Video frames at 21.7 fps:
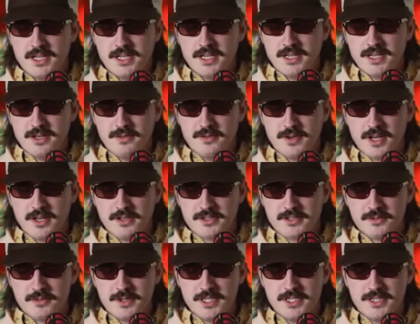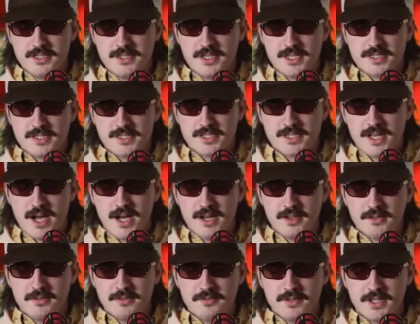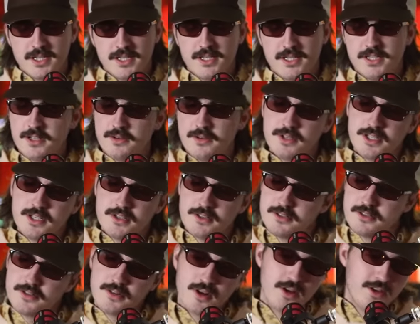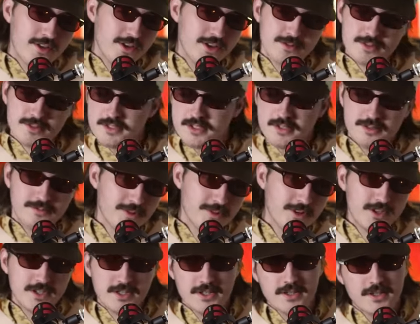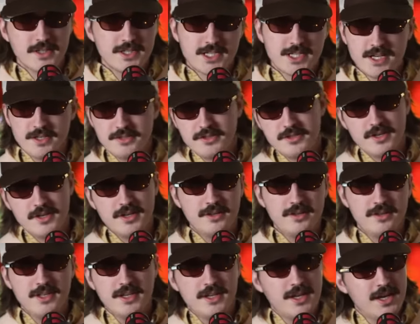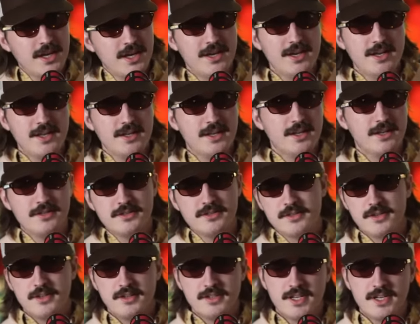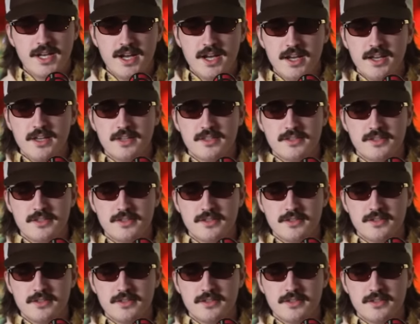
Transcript: We also we did that style of like, you know, when you're drawing with someone, you're like, I'll draw the head, I'll draw the eyes.